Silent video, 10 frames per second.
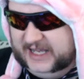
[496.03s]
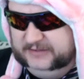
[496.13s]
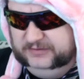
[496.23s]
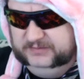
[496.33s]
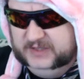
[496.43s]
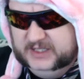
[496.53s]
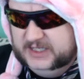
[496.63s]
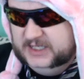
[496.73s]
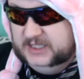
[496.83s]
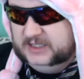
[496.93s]
I've
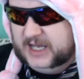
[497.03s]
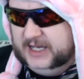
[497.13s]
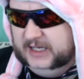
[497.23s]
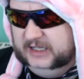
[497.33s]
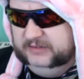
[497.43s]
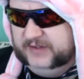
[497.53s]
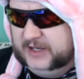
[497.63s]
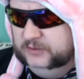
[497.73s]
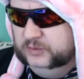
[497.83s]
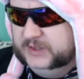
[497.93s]

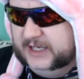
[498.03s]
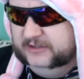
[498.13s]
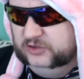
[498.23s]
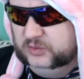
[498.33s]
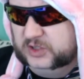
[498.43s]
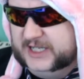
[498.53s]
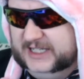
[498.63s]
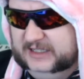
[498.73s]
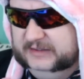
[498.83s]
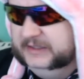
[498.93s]
found when I was
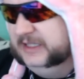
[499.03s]
working